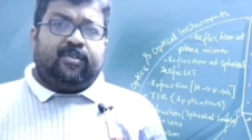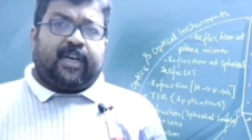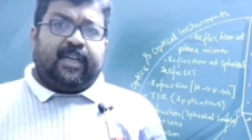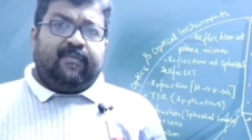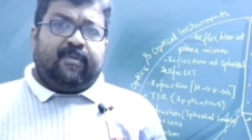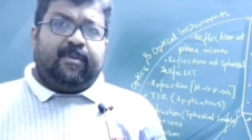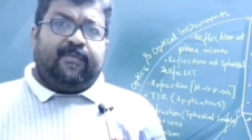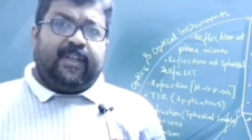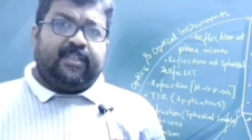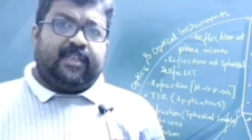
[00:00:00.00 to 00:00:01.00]
So starting
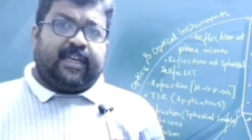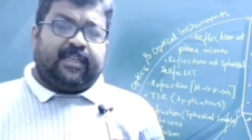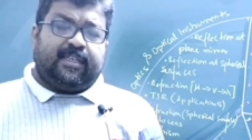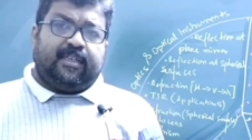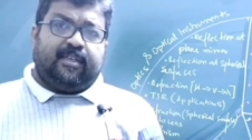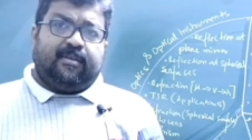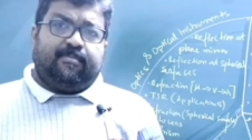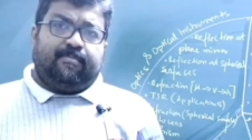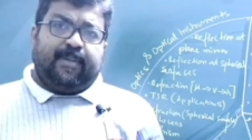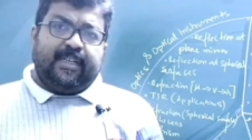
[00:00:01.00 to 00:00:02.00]
from reflection at
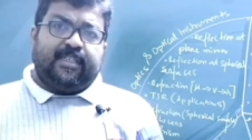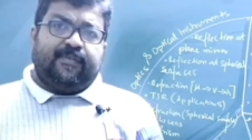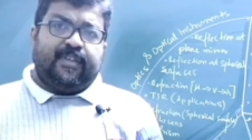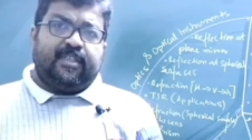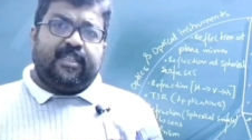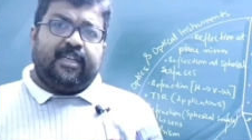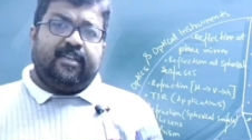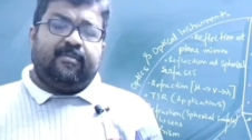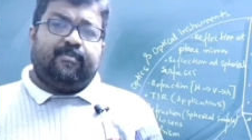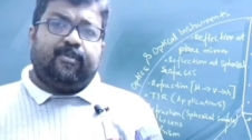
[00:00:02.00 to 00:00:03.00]
uh, plane surface
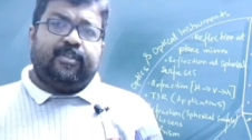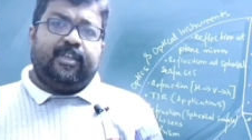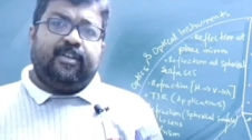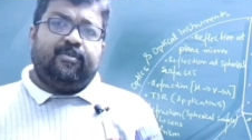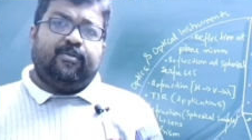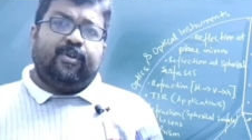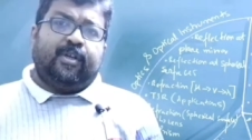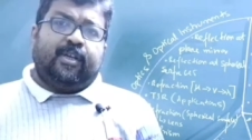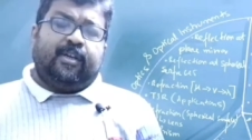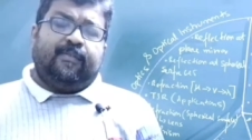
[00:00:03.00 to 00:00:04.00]
then proceeding
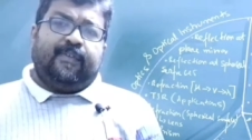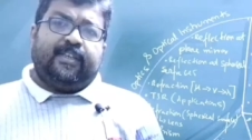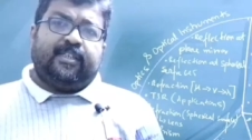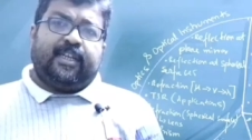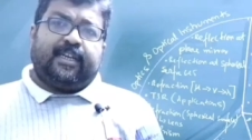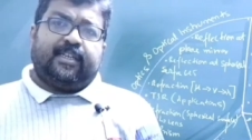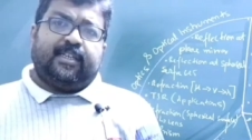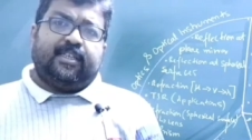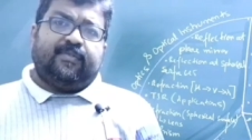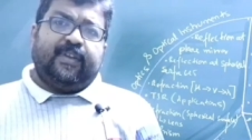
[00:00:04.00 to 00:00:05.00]
to reflection
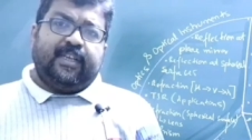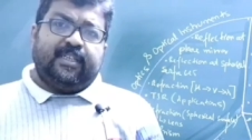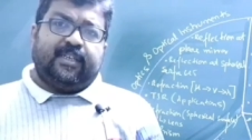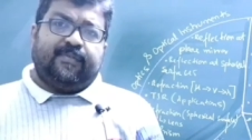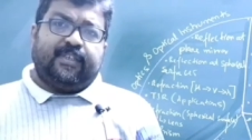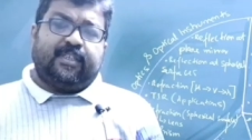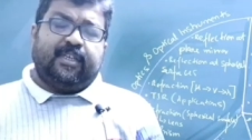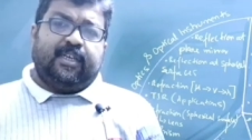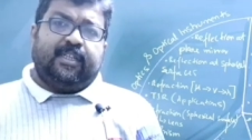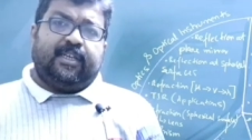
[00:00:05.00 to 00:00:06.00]
at spherical
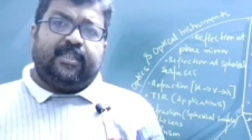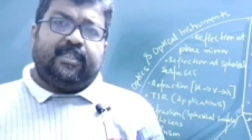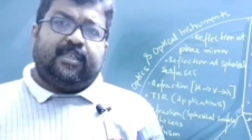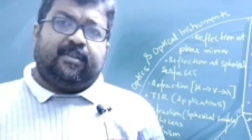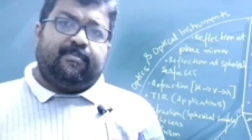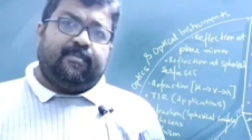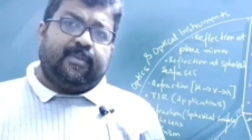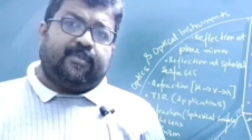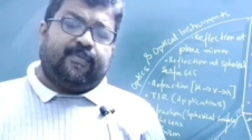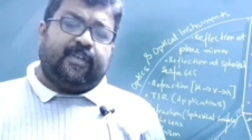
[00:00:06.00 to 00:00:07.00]
surface that is the
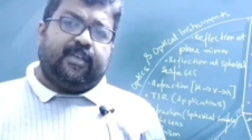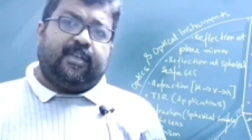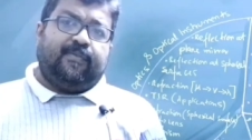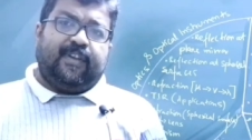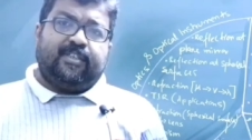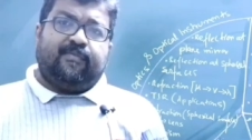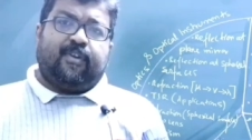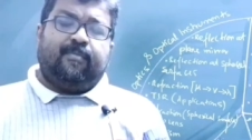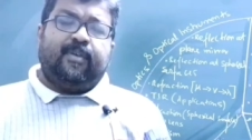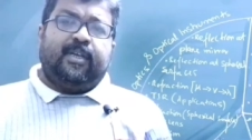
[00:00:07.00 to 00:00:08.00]
uh,
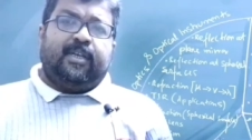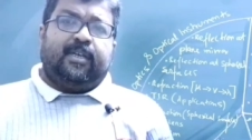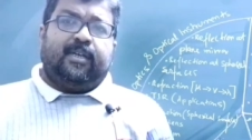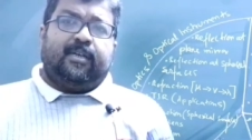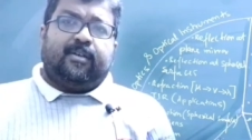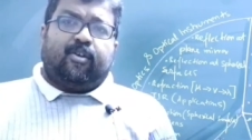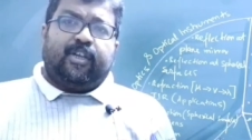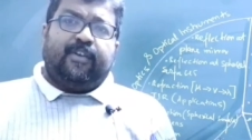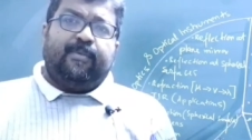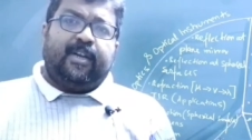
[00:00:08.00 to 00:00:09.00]
reflection from uh,
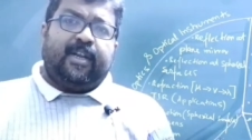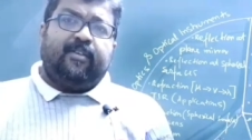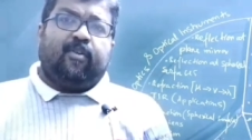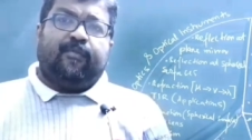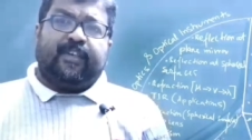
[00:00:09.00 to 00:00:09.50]
concave mirror